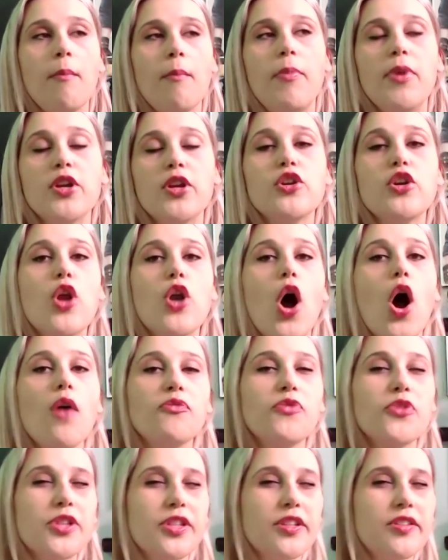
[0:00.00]
but
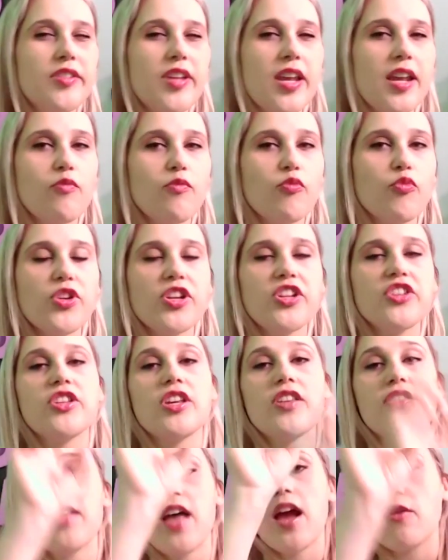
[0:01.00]
not for the same
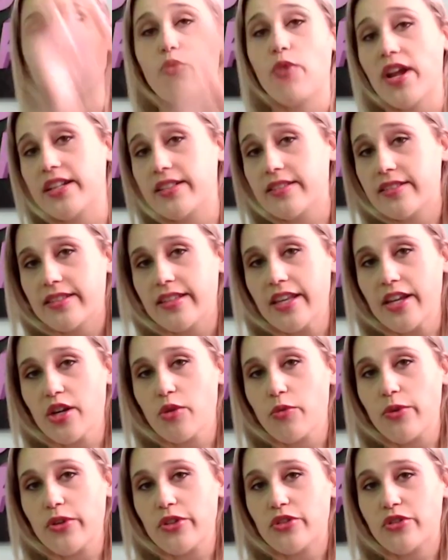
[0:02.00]
reason that
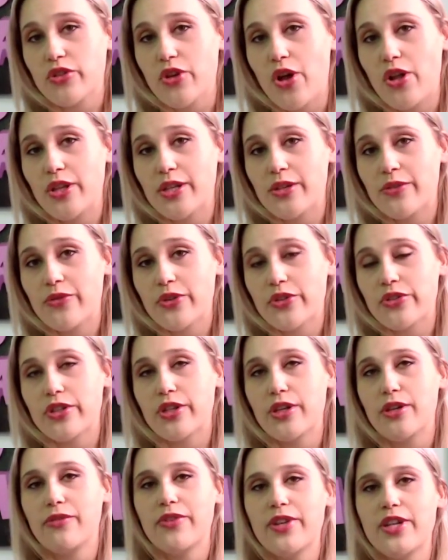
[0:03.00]
Renslayer was stalling for
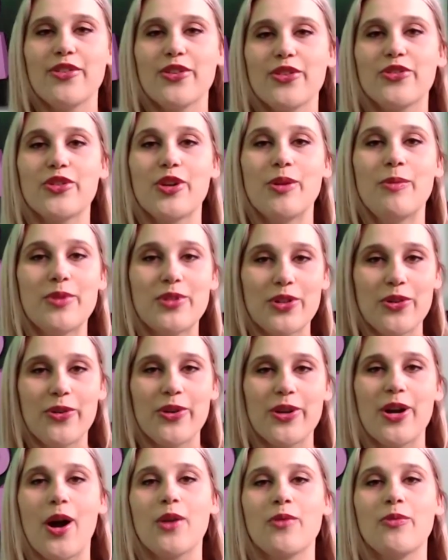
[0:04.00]
Sylvie. There's so much
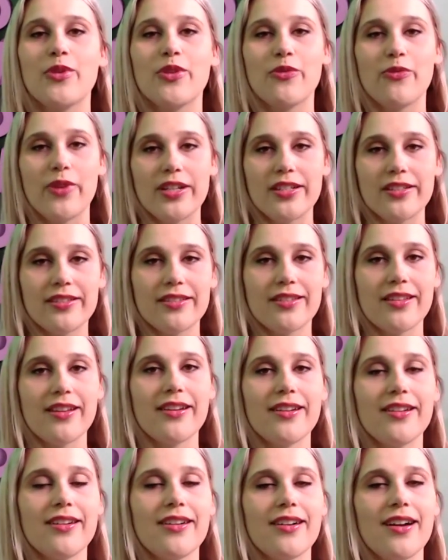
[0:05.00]
going on with
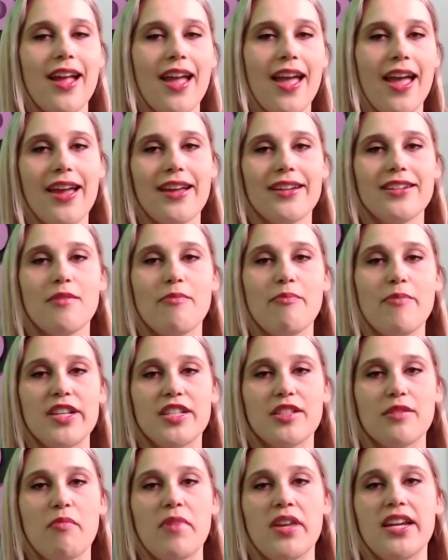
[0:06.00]
Renslayer and
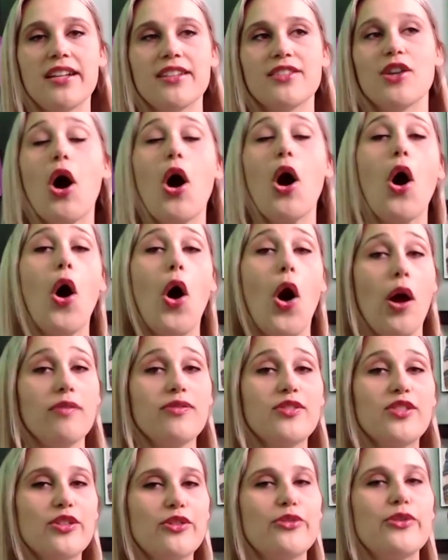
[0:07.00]
Miss Minutes off
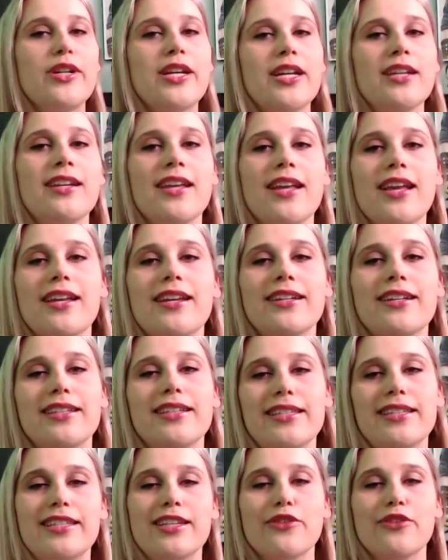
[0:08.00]
screen in a
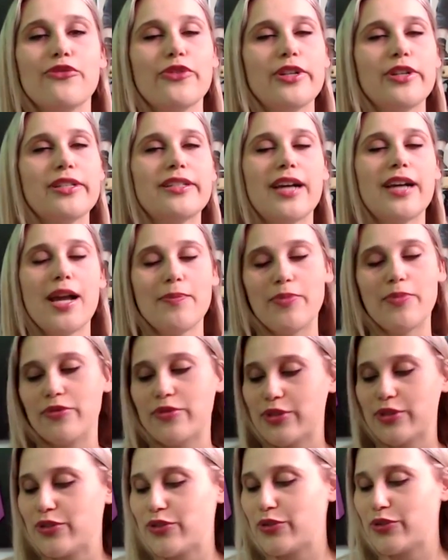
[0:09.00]
different type of
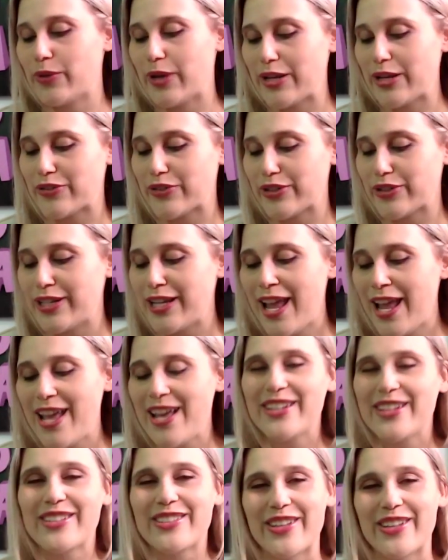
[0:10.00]
situation.
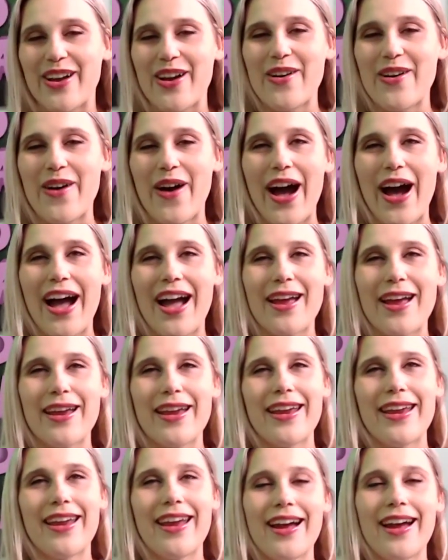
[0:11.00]
So
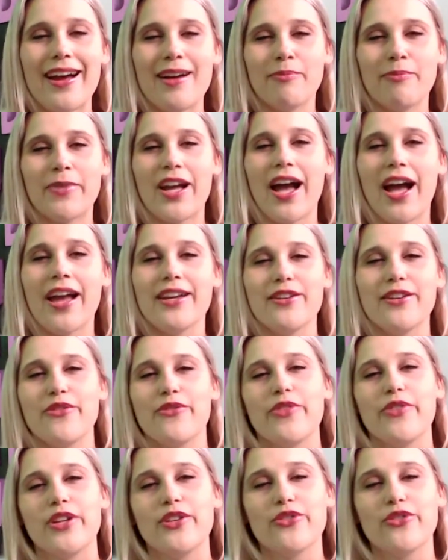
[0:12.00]
I'm kind
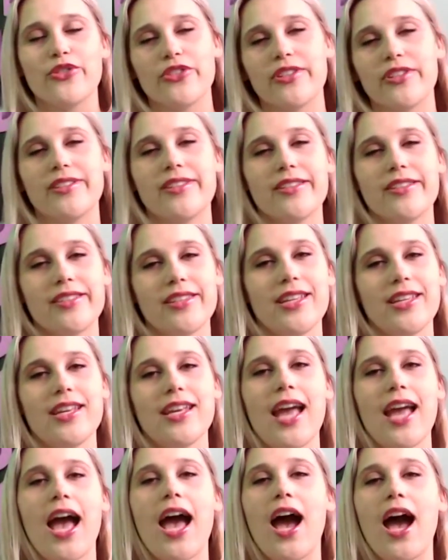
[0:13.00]
of interested to see
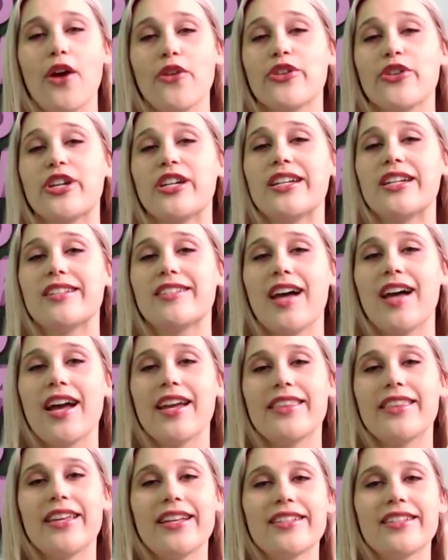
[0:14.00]
how they're gonna tie
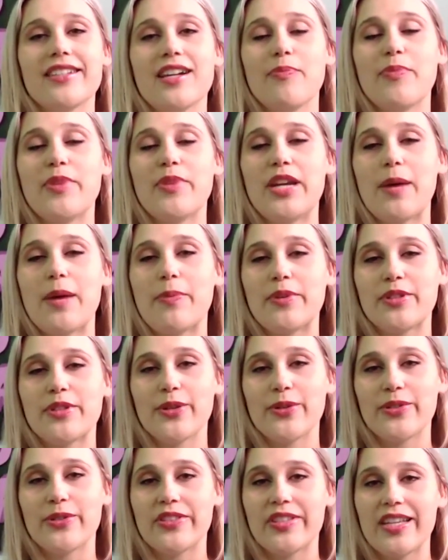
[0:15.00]
things up in
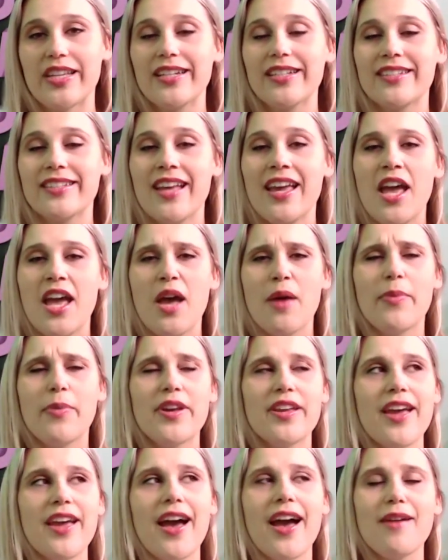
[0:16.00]
episode 6.
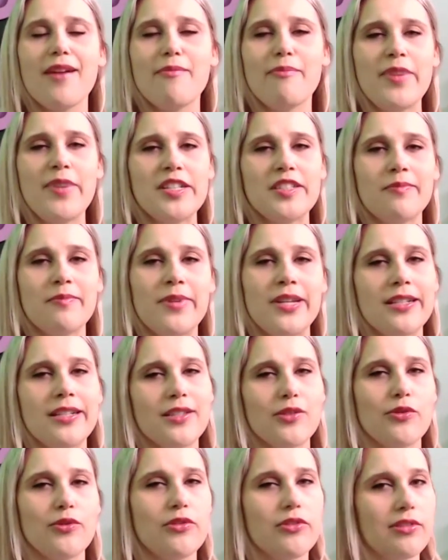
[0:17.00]
But yeah, Miss
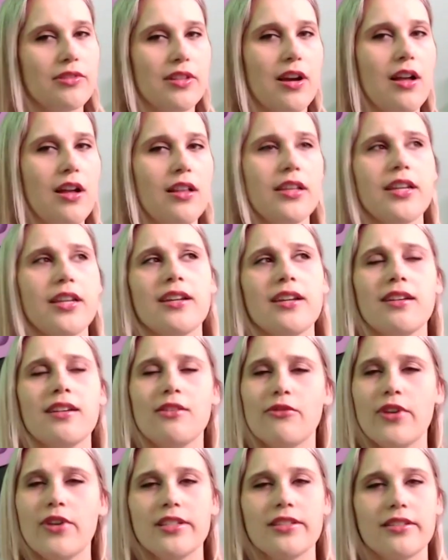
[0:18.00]
Minutes was stalling,
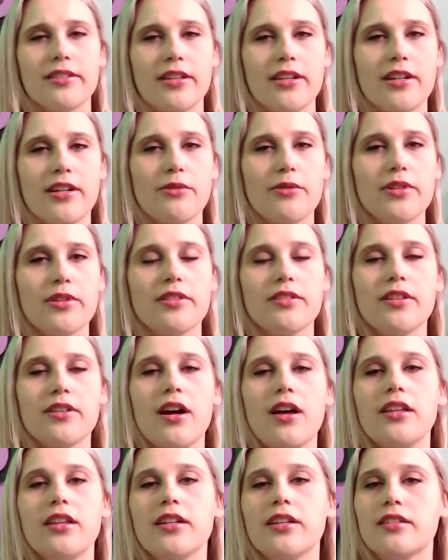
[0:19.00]
Renslayer was
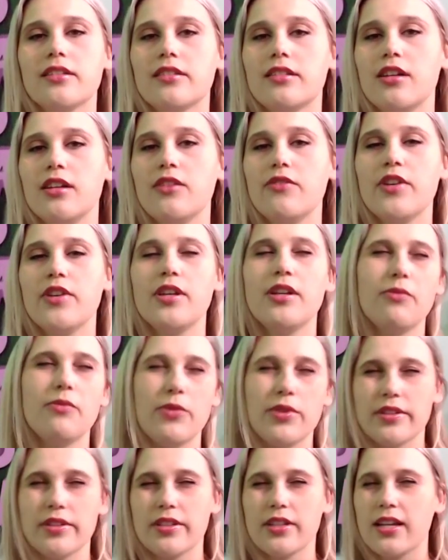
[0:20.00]
stalling, Sylvie
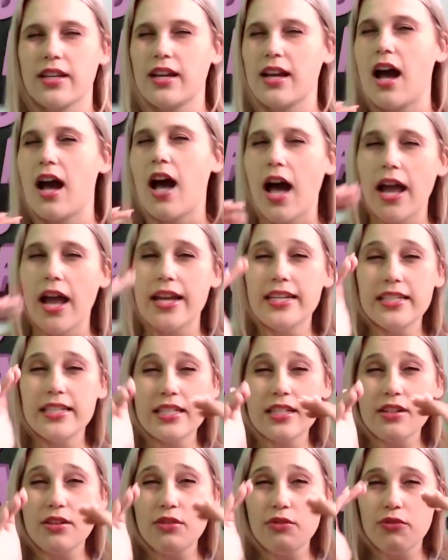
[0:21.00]
was kind
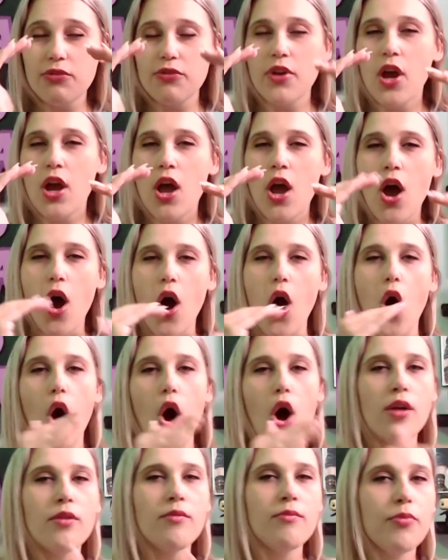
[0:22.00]
of
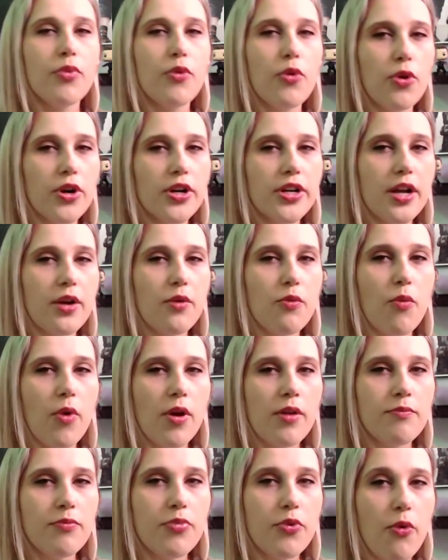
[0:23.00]
on board at
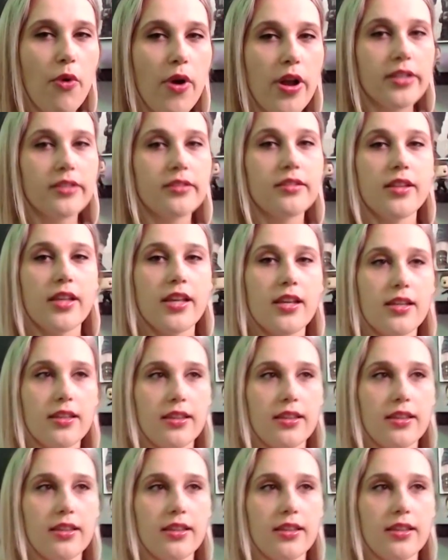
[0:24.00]
one point. It's like,